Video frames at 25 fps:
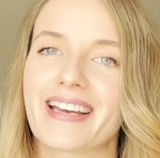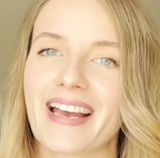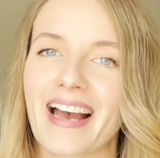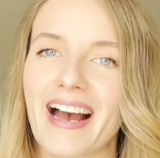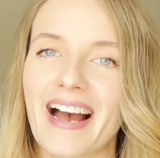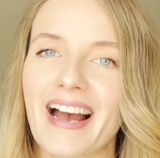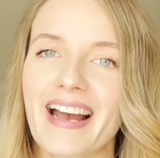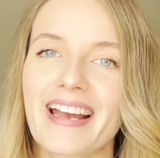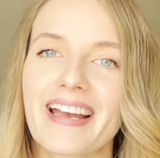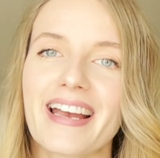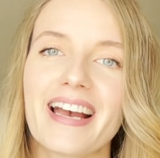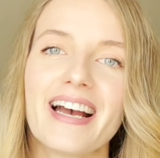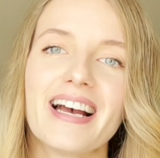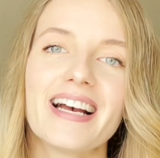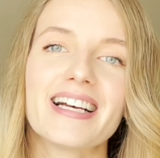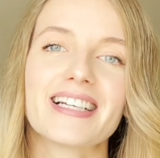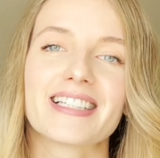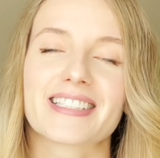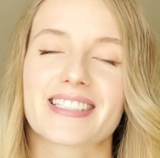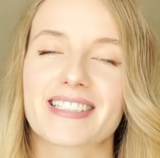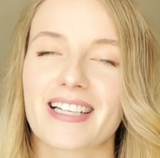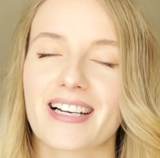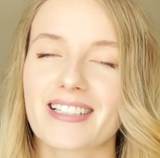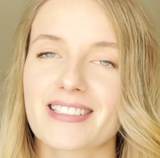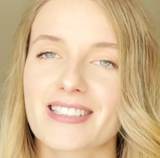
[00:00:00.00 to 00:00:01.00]
AI,
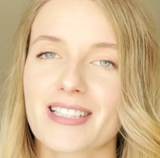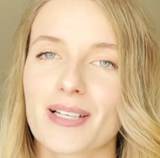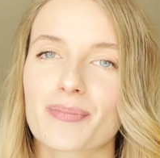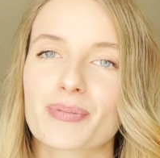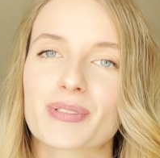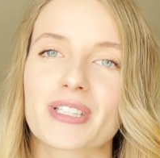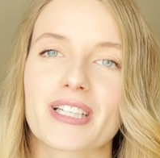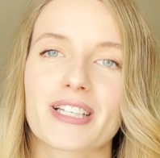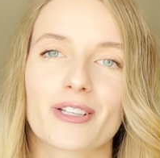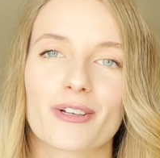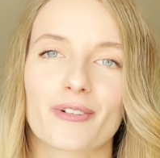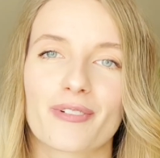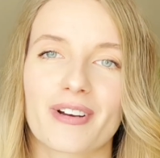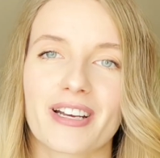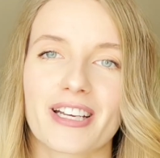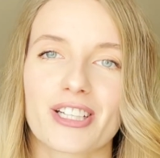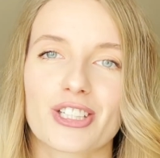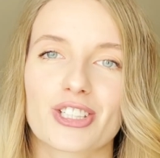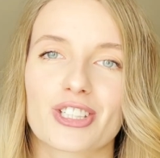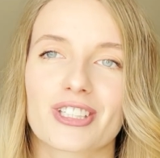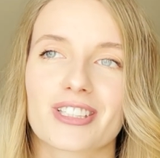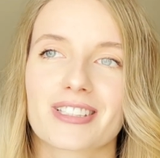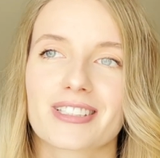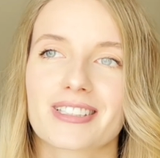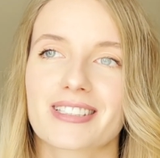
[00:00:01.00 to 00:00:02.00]
startups,
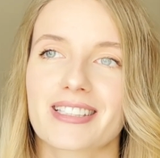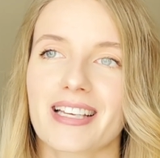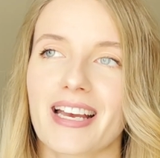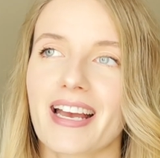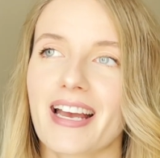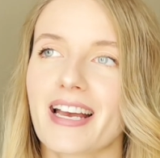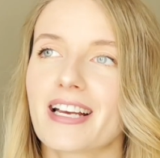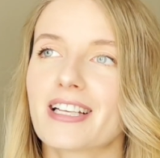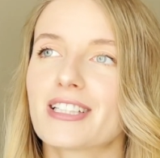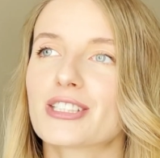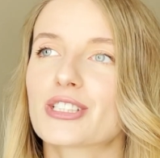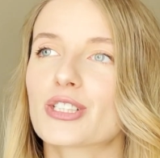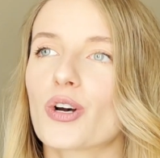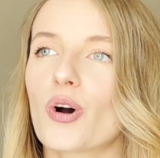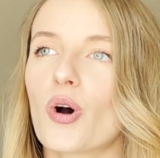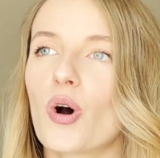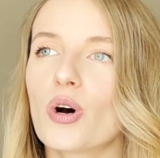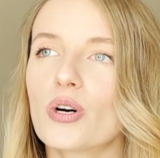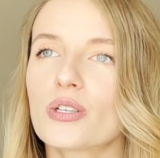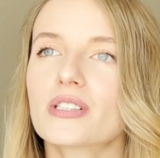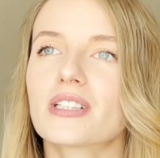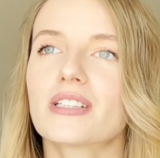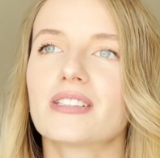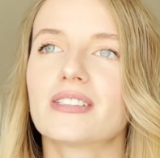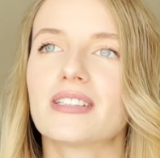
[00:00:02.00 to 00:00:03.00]
innovations and
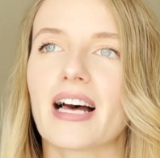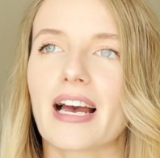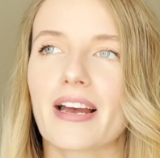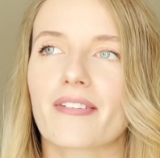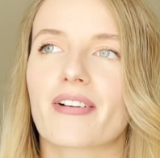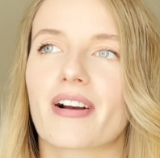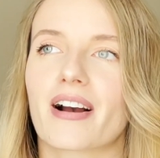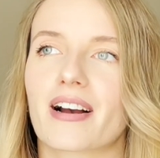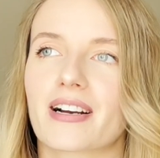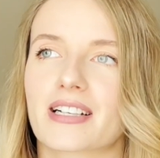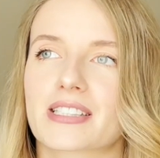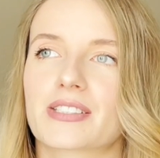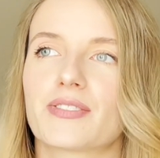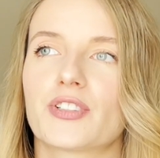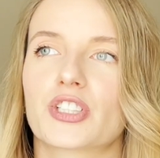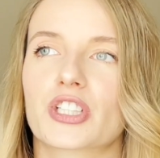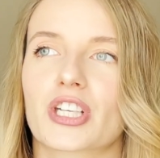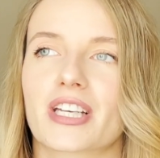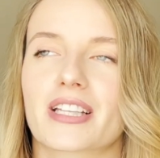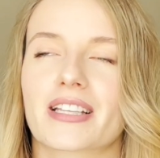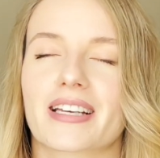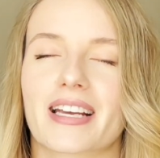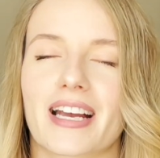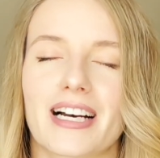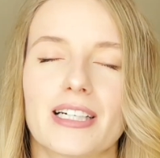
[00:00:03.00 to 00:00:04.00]
all the life hacks which
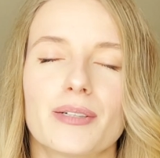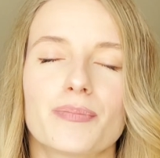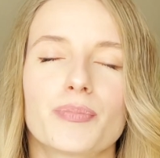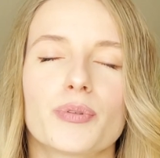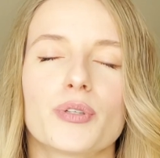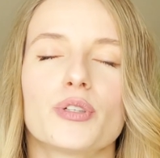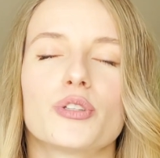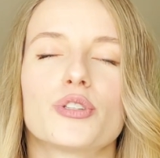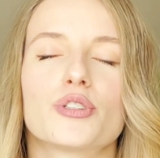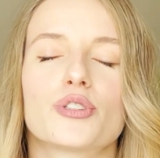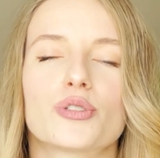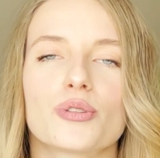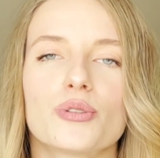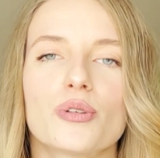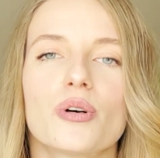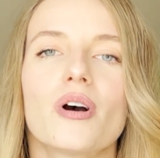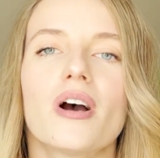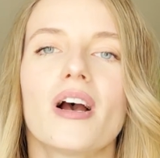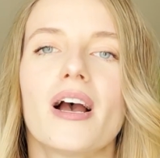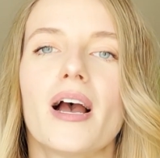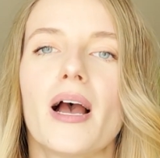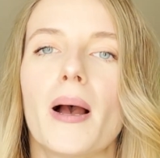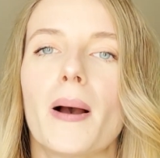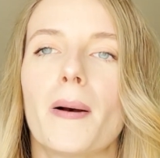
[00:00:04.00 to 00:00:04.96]
can help you to